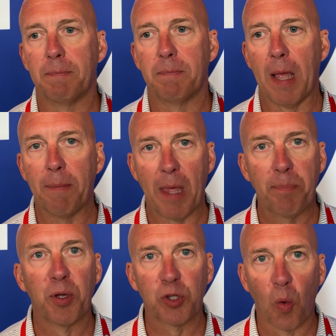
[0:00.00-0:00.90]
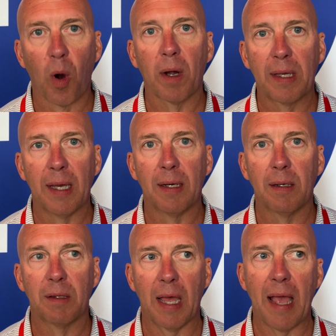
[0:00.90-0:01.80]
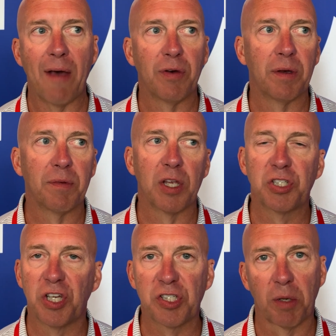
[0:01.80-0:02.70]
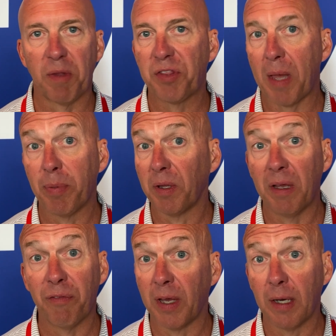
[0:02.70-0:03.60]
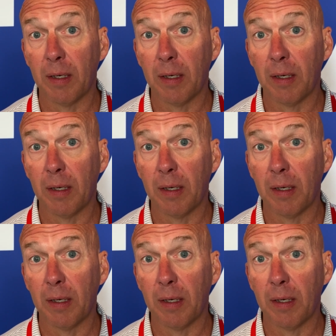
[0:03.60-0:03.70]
They put the work in. They have a system that they believe in,